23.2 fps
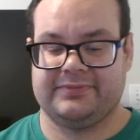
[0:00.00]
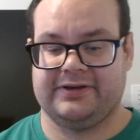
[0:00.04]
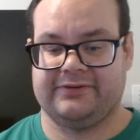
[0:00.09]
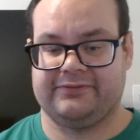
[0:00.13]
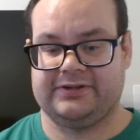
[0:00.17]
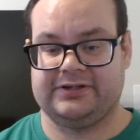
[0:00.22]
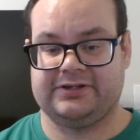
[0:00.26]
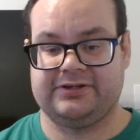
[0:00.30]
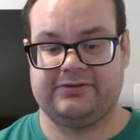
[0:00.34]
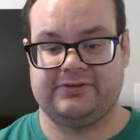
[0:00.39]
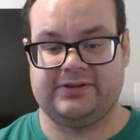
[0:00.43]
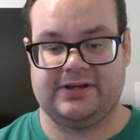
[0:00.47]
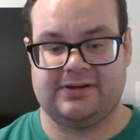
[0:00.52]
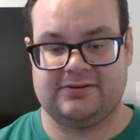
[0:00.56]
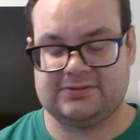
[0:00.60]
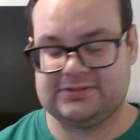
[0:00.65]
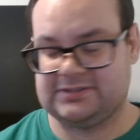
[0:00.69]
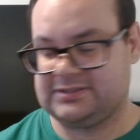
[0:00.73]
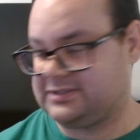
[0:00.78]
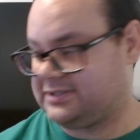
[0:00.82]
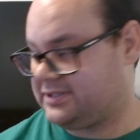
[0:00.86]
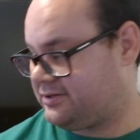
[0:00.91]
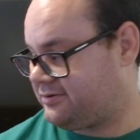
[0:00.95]
of the
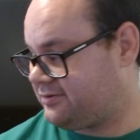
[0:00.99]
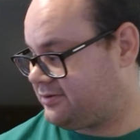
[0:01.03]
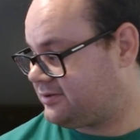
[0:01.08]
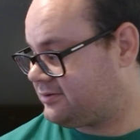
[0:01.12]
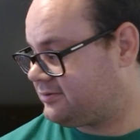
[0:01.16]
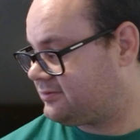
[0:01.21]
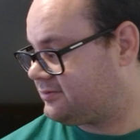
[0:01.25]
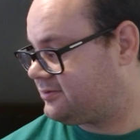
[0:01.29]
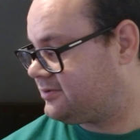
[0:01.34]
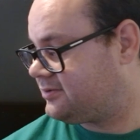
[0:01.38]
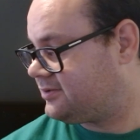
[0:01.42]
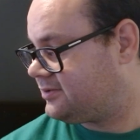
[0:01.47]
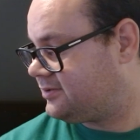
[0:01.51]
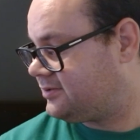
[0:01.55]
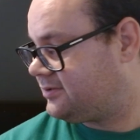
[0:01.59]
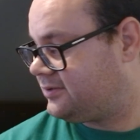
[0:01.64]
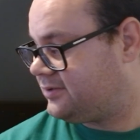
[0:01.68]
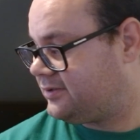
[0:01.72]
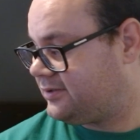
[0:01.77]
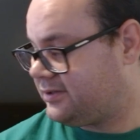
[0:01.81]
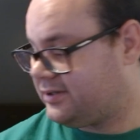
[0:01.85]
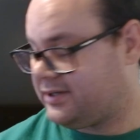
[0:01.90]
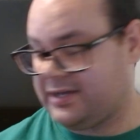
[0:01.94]
2000s era.
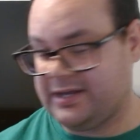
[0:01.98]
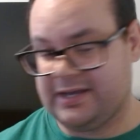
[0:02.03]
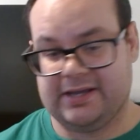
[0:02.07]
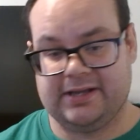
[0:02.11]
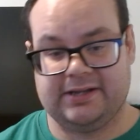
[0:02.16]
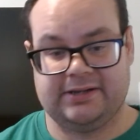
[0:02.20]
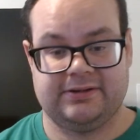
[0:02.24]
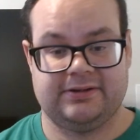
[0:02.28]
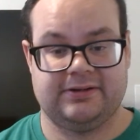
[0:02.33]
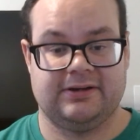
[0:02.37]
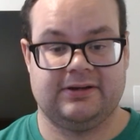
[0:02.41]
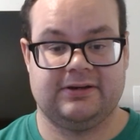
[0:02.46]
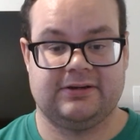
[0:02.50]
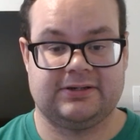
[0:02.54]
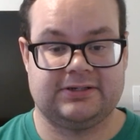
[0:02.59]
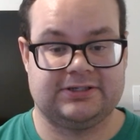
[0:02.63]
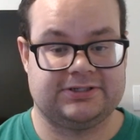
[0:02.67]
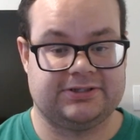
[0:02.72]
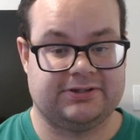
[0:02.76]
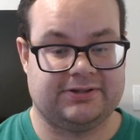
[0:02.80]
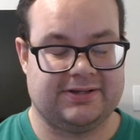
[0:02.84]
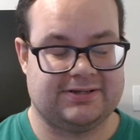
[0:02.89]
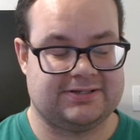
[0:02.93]
And
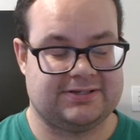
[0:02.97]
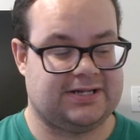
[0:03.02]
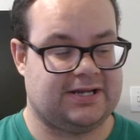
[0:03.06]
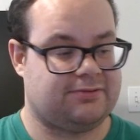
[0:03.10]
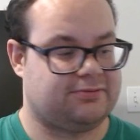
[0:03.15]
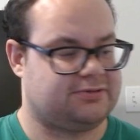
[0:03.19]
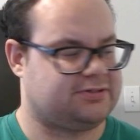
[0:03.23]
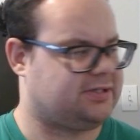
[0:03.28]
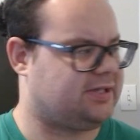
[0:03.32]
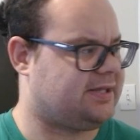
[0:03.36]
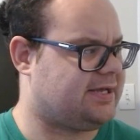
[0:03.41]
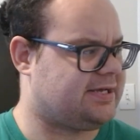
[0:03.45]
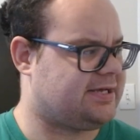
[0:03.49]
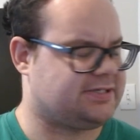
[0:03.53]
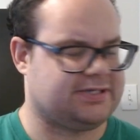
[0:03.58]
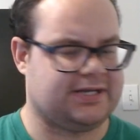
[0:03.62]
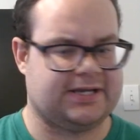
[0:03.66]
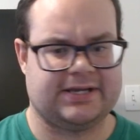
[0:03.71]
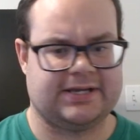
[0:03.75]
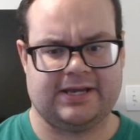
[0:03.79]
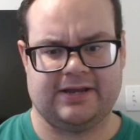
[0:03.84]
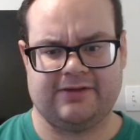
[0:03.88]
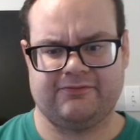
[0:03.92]
because 2009 was the
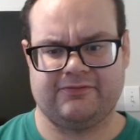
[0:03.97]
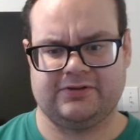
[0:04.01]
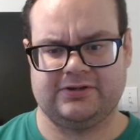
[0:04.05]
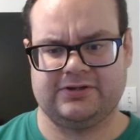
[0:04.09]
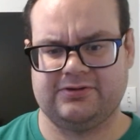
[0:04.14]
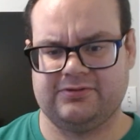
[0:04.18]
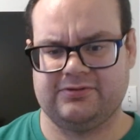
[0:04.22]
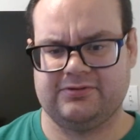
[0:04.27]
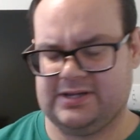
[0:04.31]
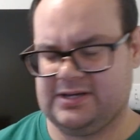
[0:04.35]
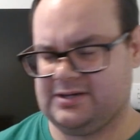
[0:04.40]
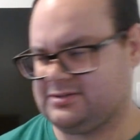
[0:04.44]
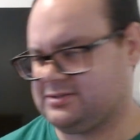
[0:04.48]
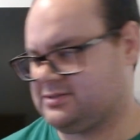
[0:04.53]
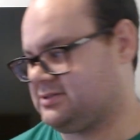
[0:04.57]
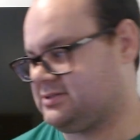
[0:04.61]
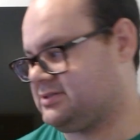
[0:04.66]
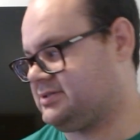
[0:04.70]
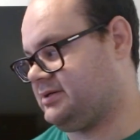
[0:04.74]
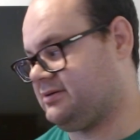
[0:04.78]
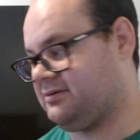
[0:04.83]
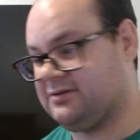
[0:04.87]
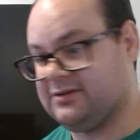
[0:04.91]
last decade for the
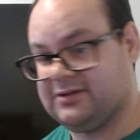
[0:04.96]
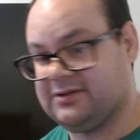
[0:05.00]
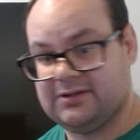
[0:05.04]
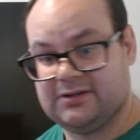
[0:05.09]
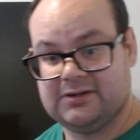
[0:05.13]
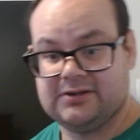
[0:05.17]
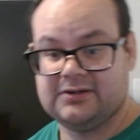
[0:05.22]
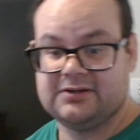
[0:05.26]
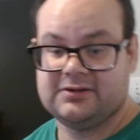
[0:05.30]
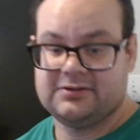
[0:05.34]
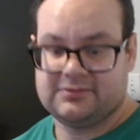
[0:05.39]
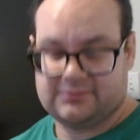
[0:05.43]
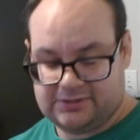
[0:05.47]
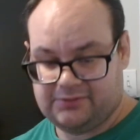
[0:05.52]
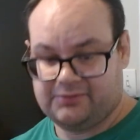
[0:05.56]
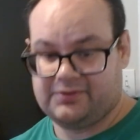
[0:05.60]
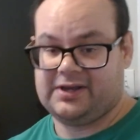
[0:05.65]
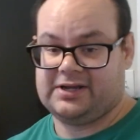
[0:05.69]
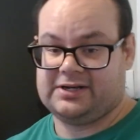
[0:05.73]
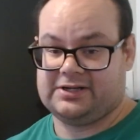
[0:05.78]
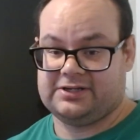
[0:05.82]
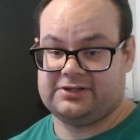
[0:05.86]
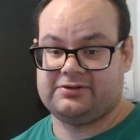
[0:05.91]
2000s, and
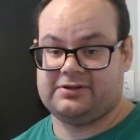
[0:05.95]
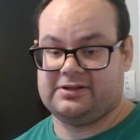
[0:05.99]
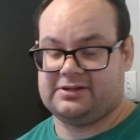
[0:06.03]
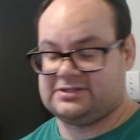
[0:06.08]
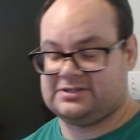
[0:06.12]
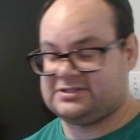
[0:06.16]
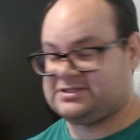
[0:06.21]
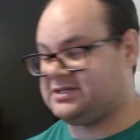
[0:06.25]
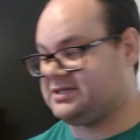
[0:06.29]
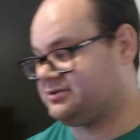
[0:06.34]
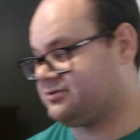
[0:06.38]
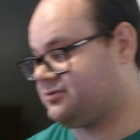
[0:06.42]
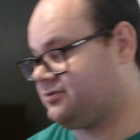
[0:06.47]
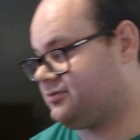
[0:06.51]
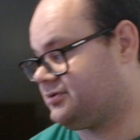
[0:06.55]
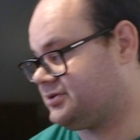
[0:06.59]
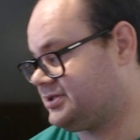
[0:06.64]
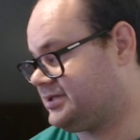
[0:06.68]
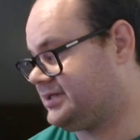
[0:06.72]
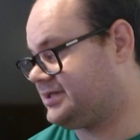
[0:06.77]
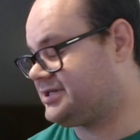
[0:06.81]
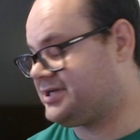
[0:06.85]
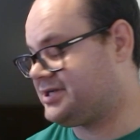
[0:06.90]
then we got into 2010s, of
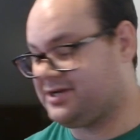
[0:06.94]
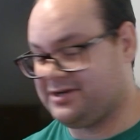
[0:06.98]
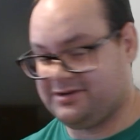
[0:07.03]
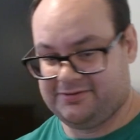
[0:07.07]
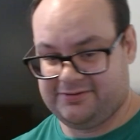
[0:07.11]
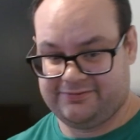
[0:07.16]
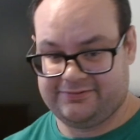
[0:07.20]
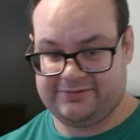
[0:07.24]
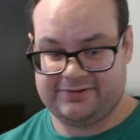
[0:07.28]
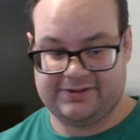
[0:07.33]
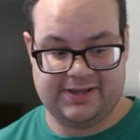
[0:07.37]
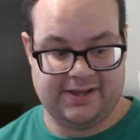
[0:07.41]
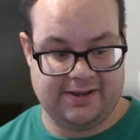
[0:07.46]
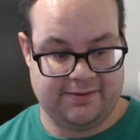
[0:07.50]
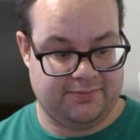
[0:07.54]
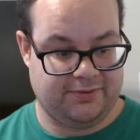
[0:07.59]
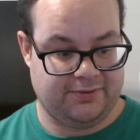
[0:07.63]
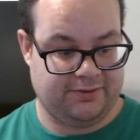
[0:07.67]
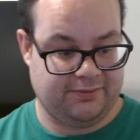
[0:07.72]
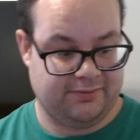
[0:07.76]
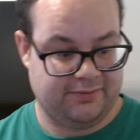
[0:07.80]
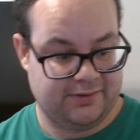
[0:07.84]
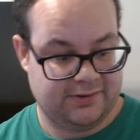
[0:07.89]
course, next year after that.
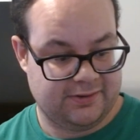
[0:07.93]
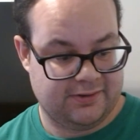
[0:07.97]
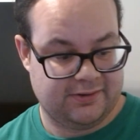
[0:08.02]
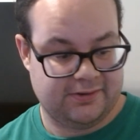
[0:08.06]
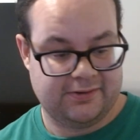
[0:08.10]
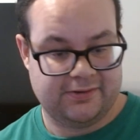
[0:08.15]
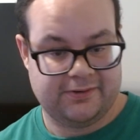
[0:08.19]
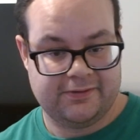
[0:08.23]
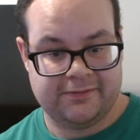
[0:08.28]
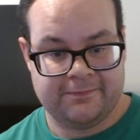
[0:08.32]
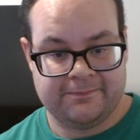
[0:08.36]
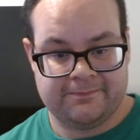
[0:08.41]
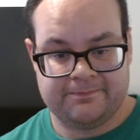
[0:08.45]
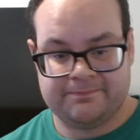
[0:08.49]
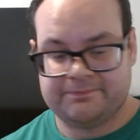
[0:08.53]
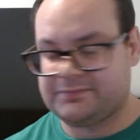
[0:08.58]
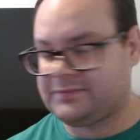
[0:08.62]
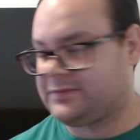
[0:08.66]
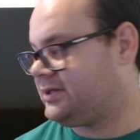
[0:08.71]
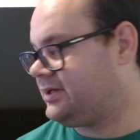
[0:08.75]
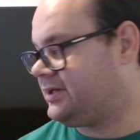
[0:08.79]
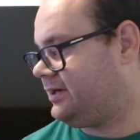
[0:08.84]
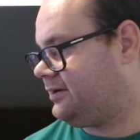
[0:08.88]
But
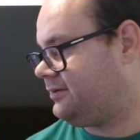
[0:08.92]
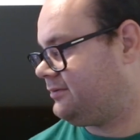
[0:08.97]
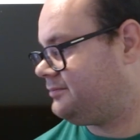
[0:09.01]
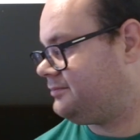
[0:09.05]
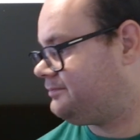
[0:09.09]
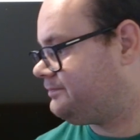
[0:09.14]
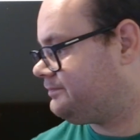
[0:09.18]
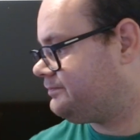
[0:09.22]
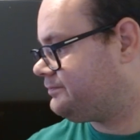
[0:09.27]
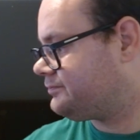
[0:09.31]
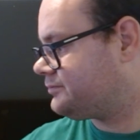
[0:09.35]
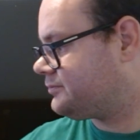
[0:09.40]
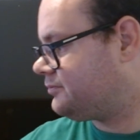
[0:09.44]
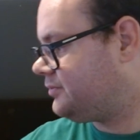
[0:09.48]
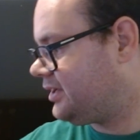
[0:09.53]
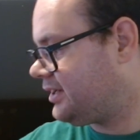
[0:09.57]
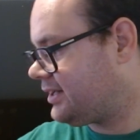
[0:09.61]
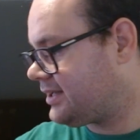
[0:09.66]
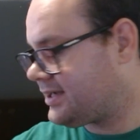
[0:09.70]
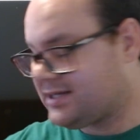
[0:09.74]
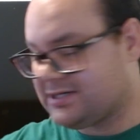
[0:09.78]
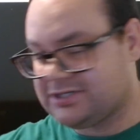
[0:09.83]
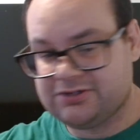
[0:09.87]
yeah,
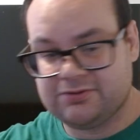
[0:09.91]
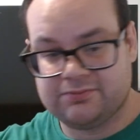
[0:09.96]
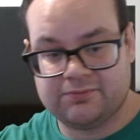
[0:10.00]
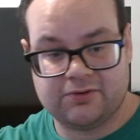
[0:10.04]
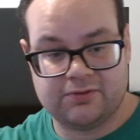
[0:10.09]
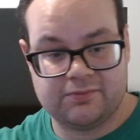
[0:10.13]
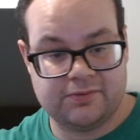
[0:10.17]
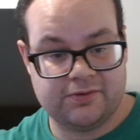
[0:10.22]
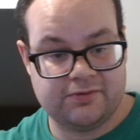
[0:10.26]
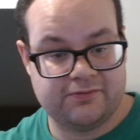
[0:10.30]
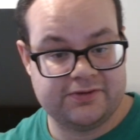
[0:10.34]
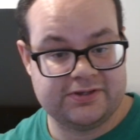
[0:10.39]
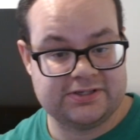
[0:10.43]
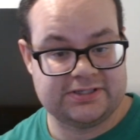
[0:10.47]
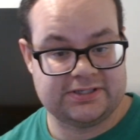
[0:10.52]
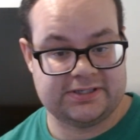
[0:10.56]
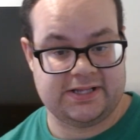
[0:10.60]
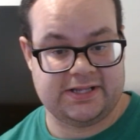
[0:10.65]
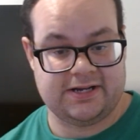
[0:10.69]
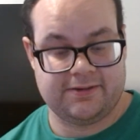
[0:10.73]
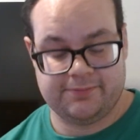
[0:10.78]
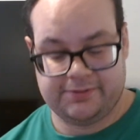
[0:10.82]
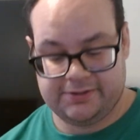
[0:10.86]
but I got two more movies,
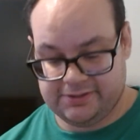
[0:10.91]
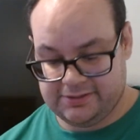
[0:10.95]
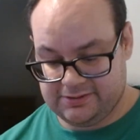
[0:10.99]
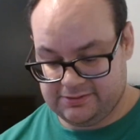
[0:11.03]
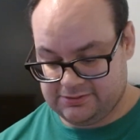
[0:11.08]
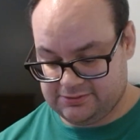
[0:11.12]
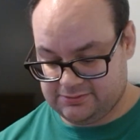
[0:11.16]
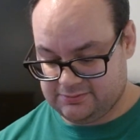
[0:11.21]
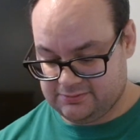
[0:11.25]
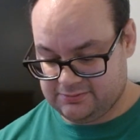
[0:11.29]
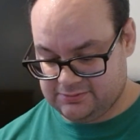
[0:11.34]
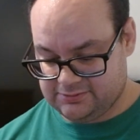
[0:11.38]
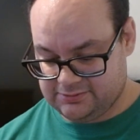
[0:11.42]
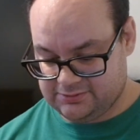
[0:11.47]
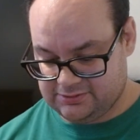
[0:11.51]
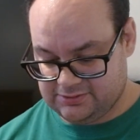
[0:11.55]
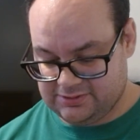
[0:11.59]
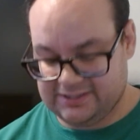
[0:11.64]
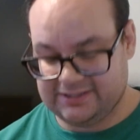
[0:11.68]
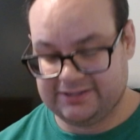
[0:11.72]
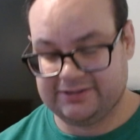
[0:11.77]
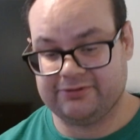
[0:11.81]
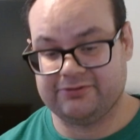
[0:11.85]
and that'll be it.
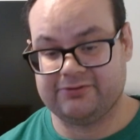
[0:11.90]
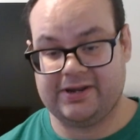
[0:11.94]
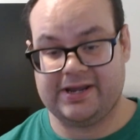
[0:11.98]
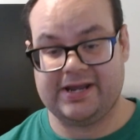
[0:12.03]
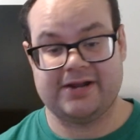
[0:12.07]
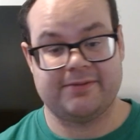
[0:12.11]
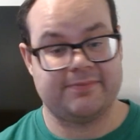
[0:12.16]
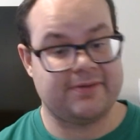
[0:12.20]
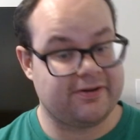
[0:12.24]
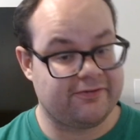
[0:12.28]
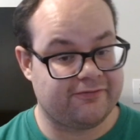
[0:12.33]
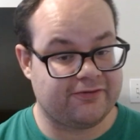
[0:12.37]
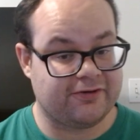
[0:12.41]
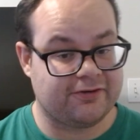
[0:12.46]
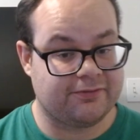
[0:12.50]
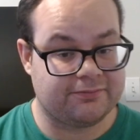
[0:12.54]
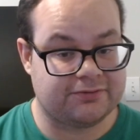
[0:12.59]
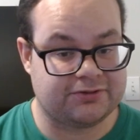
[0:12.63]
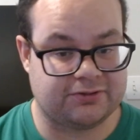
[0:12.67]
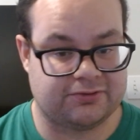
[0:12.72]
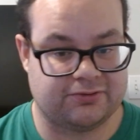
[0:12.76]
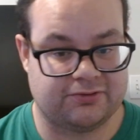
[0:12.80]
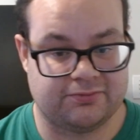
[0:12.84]
And they're animated
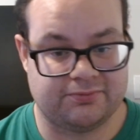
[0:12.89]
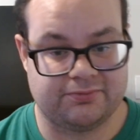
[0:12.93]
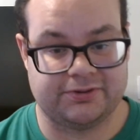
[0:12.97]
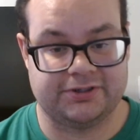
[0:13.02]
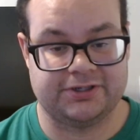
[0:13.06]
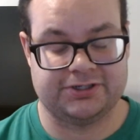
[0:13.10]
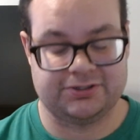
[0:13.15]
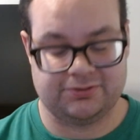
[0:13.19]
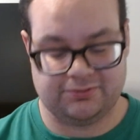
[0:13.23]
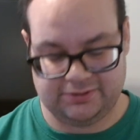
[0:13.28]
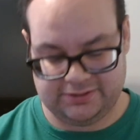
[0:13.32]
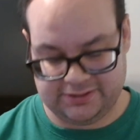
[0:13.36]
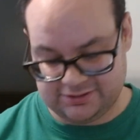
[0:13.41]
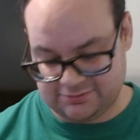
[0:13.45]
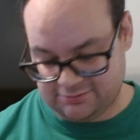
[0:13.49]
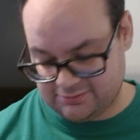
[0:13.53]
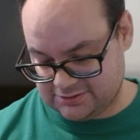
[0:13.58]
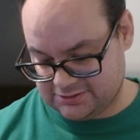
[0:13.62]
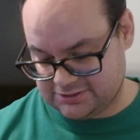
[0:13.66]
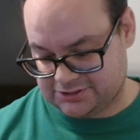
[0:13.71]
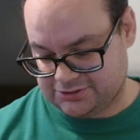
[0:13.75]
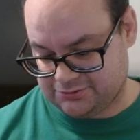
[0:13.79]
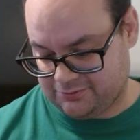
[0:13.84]
films, so they're pretty short.
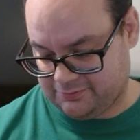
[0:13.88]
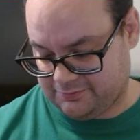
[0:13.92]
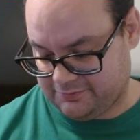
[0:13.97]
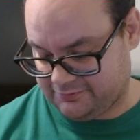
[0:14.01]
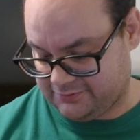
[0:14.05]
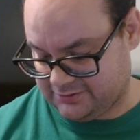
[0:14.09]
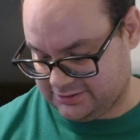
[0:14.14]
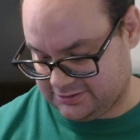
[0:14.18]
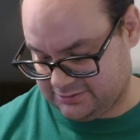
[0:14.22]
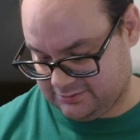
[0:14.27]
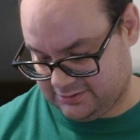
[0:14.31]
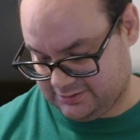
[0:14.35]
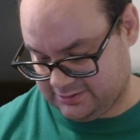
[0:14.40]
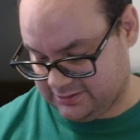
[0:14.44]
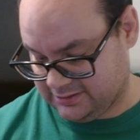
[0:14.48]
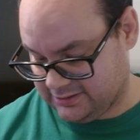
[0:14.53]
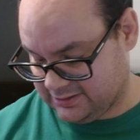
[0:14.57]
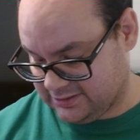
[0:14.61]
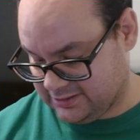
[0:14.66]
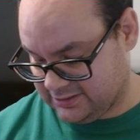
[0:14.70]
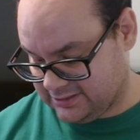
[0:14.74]
This one's a short movie. This is only